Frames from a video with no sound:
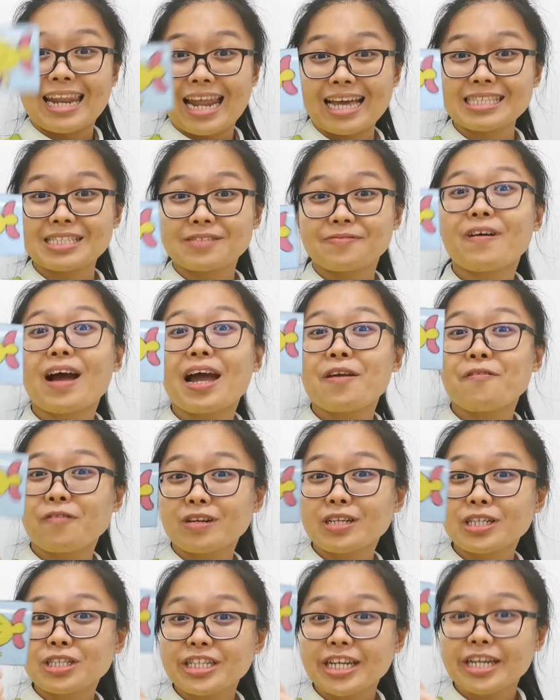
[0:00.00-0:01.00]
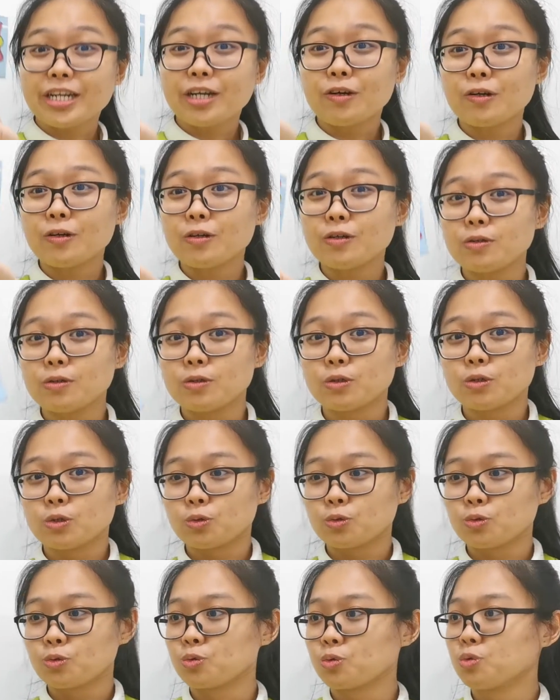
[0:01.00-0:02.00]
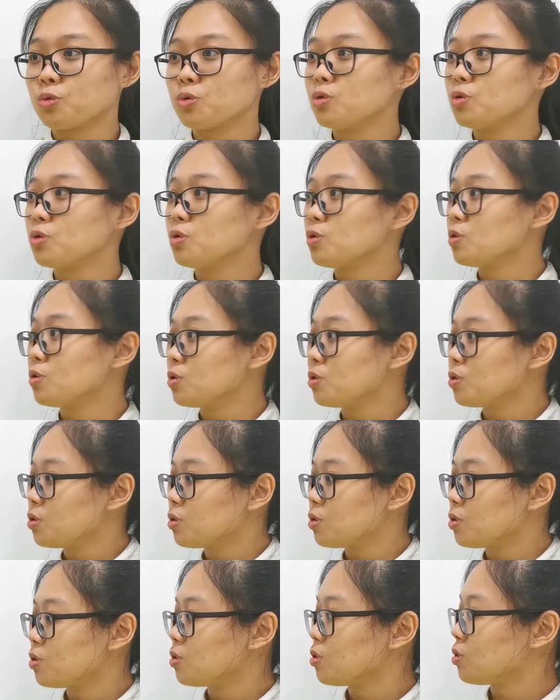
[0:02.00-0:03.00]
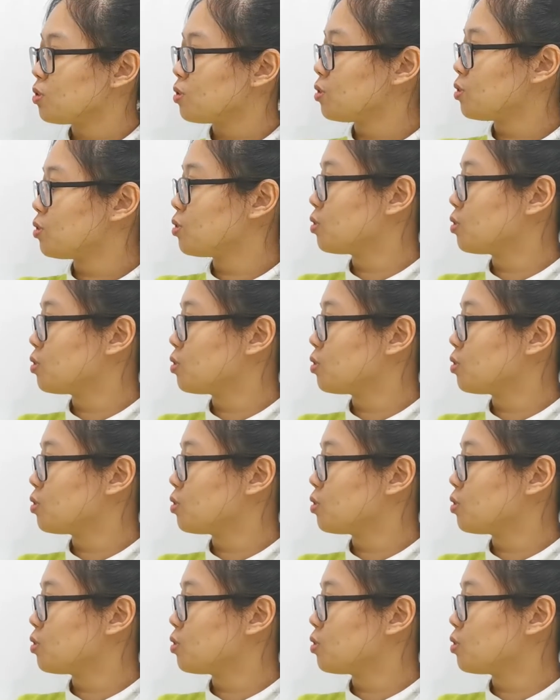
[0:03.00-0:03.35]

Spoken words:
Let's fight for the shadow. Ooh.